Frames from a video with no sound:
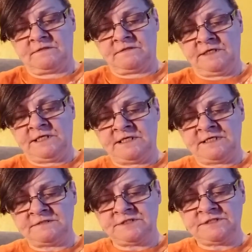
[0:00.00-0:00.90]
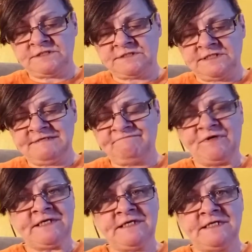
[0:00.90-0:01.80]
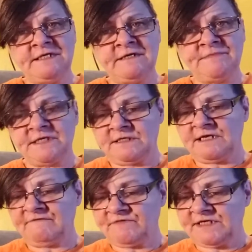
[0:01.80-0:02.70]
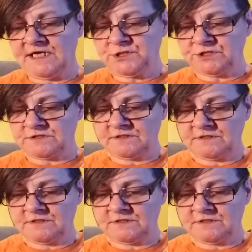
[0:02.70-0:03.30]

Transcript: and just to see if we could get a little bit of clarification.